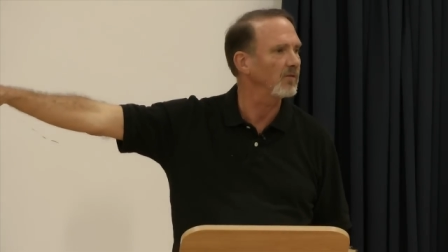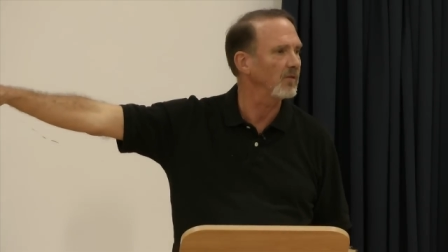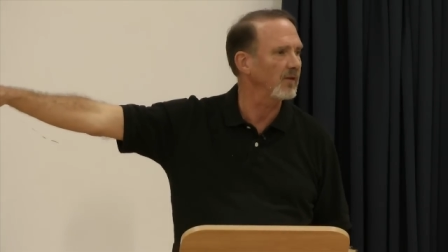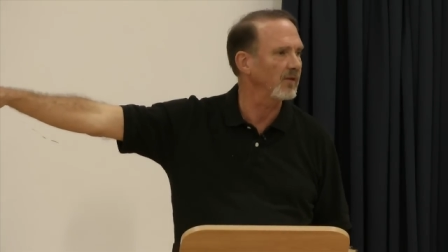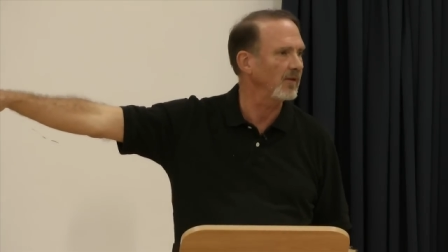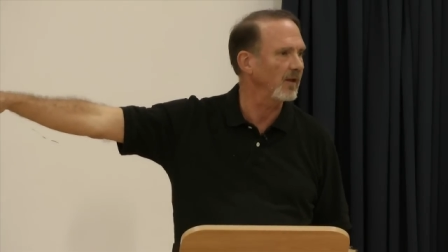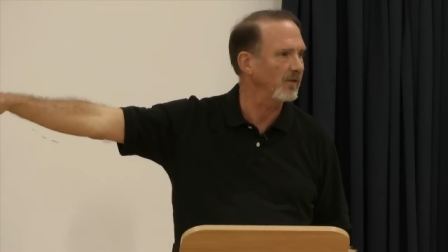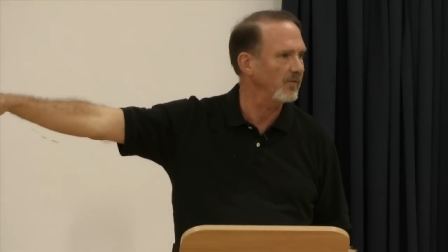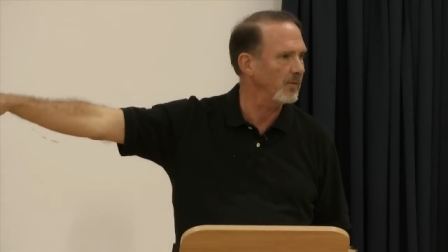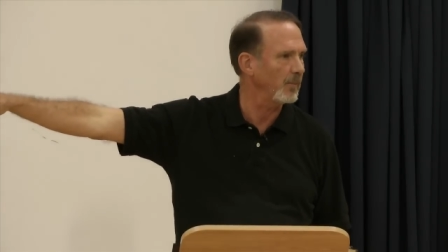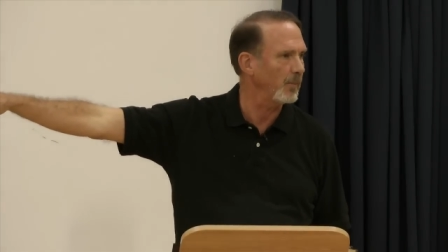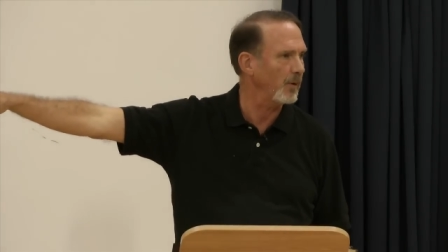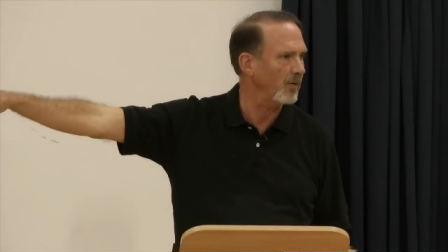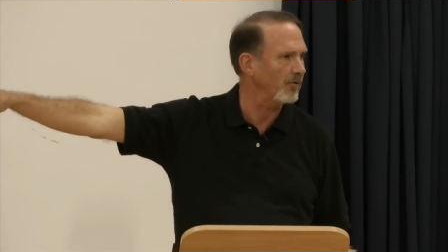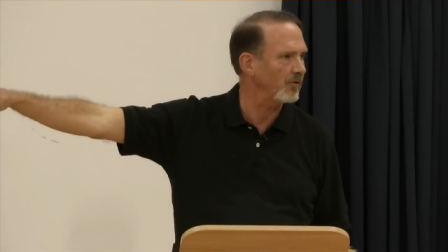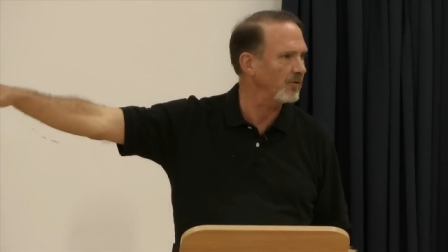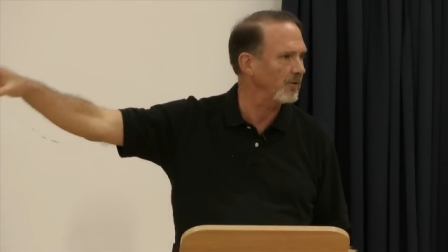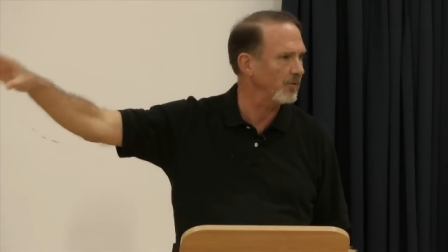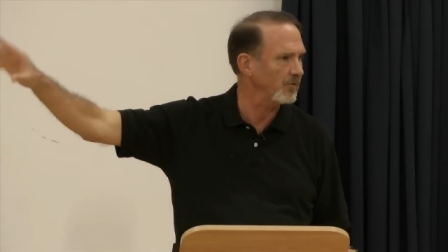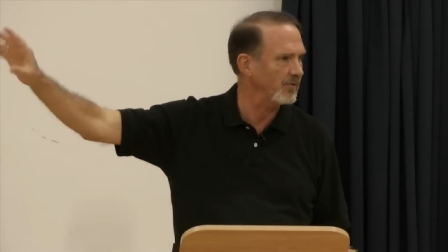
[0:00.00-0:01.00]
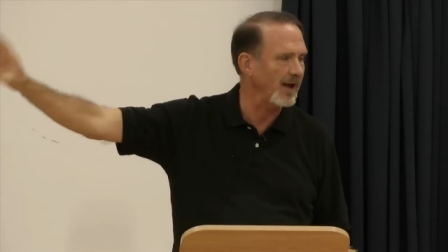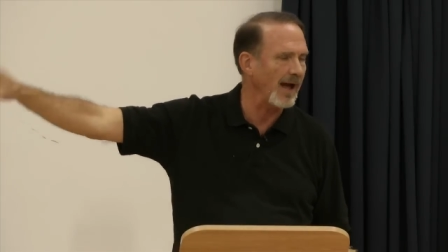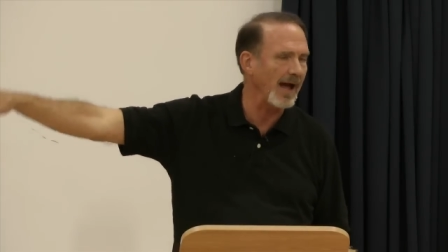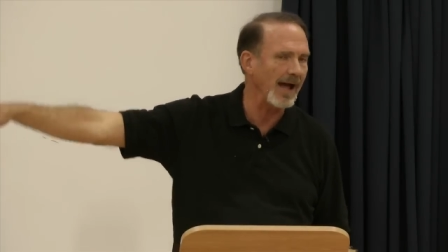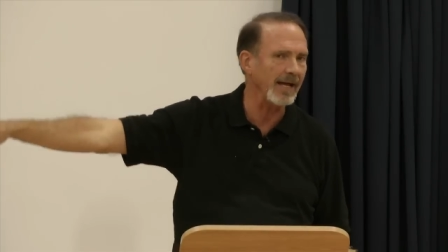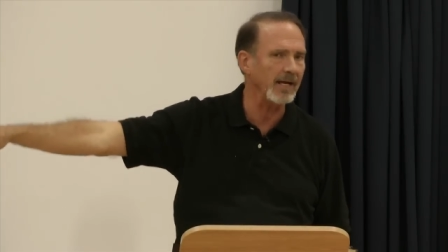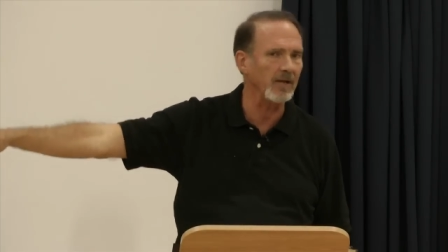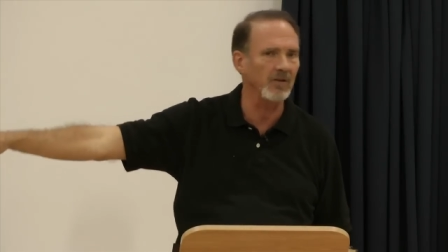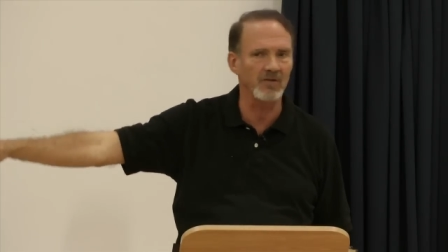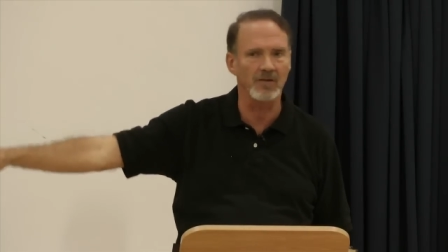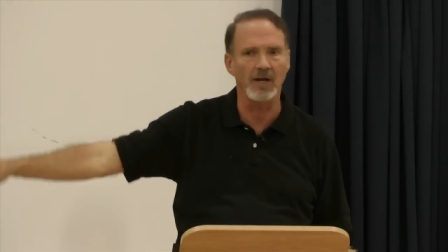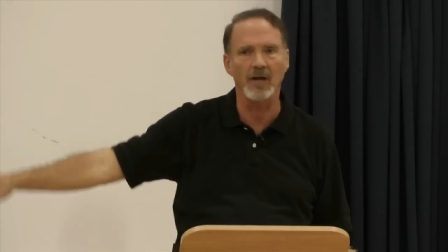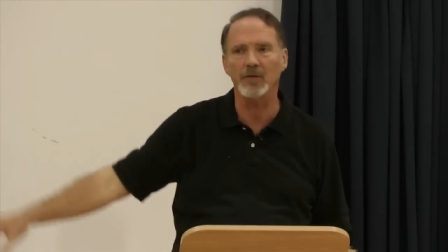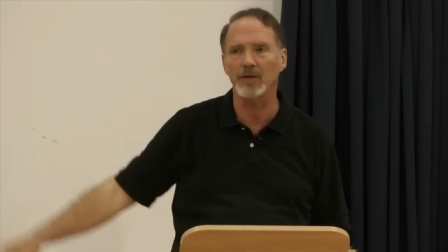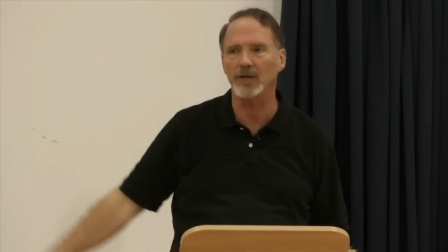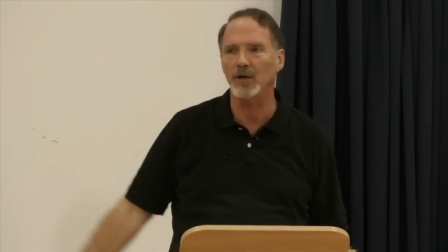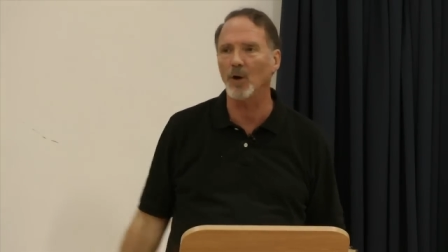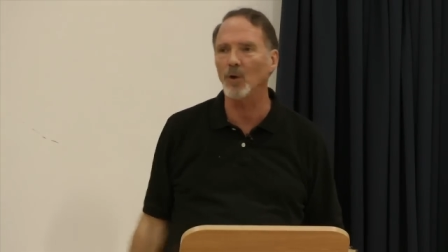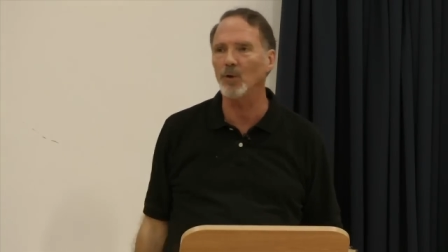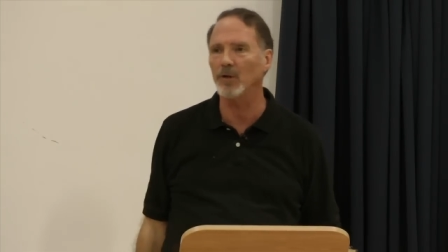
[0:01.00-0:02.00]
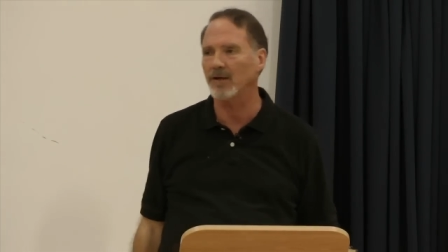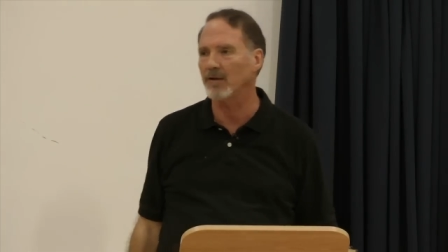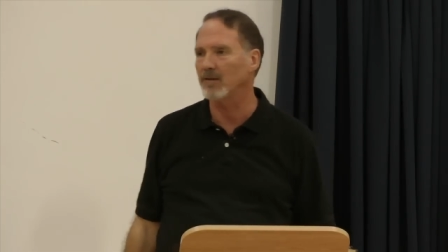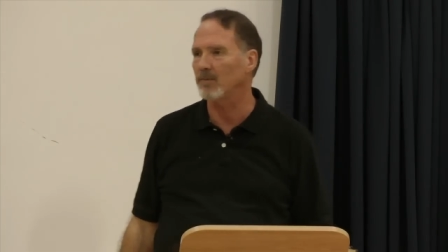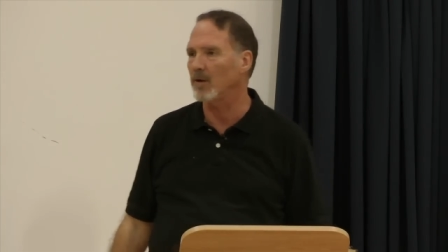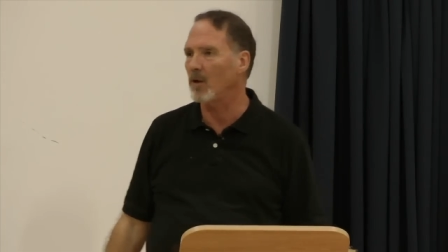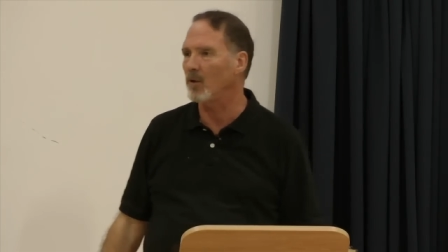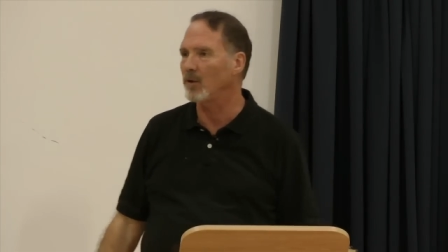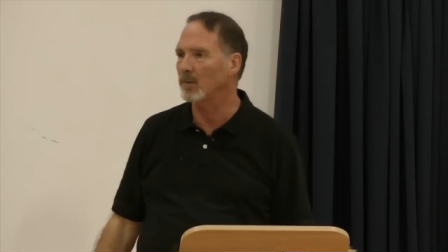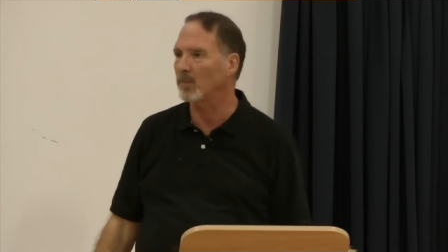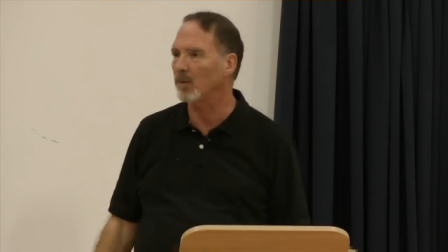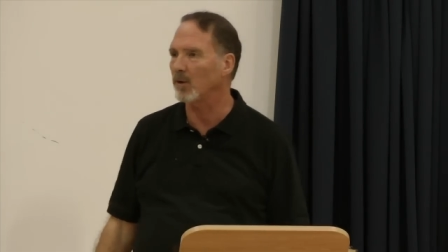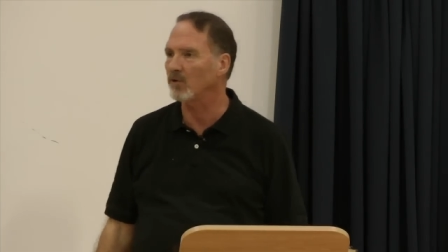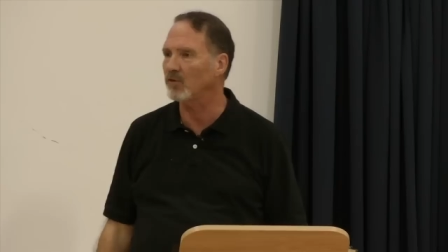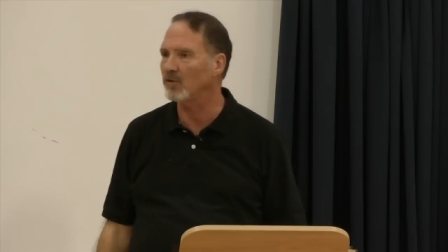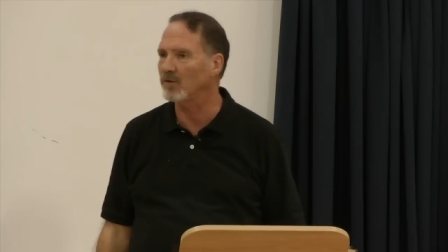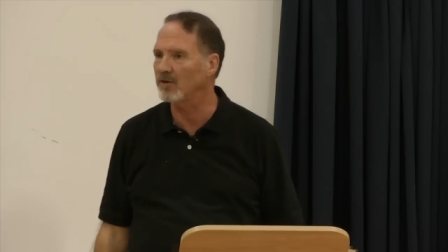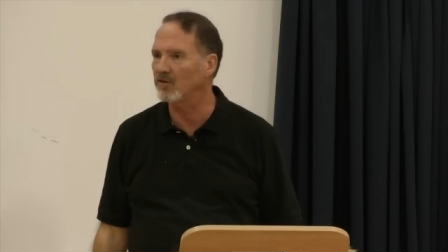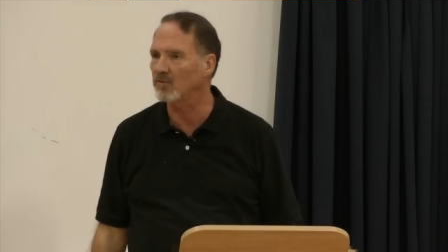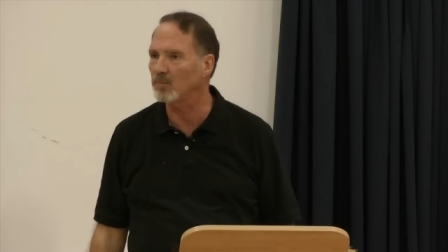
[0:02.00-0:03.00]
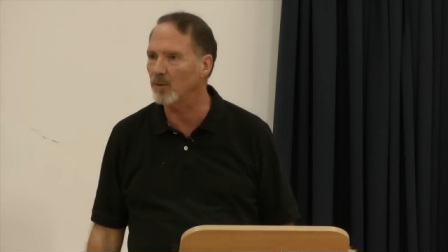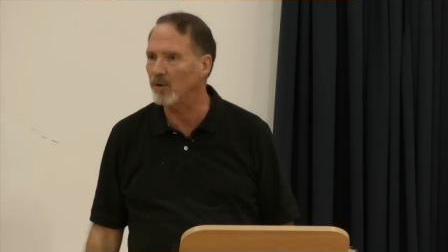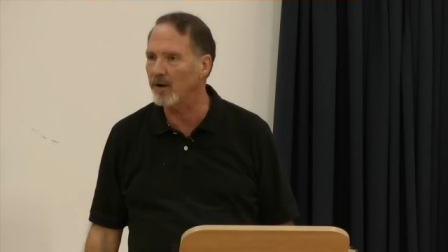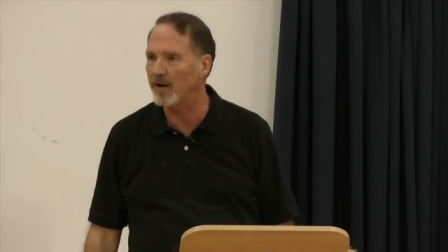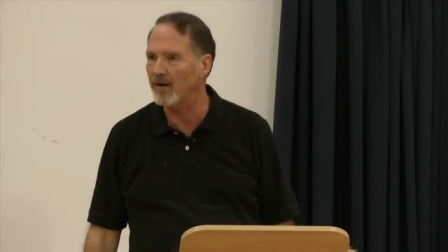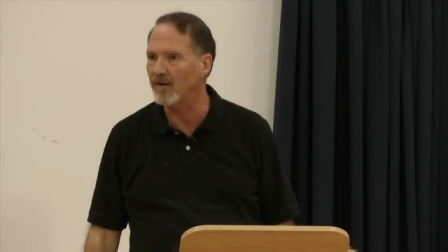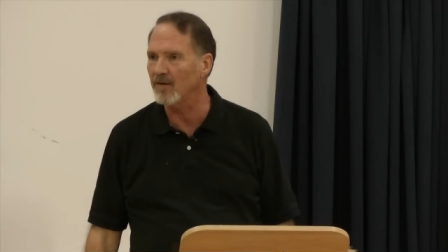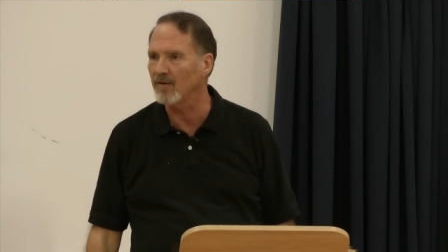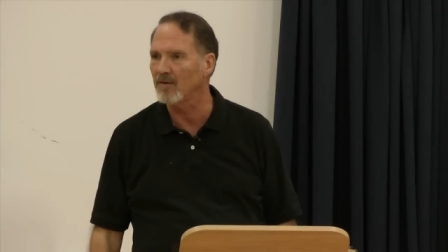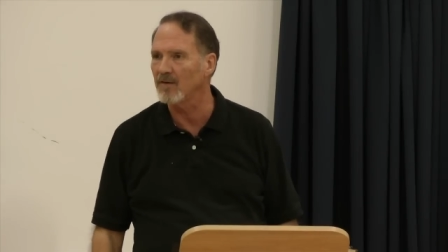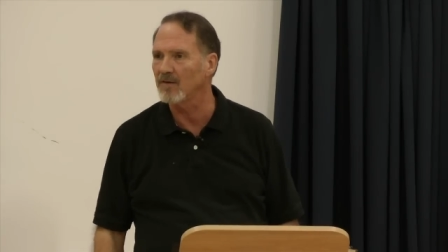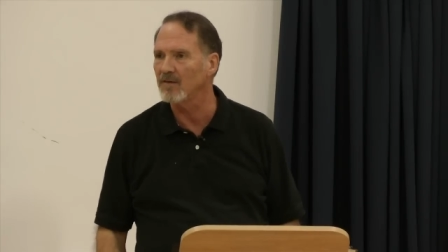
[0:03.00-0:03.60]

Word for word: The person who's dying is not the only person who needs prayer.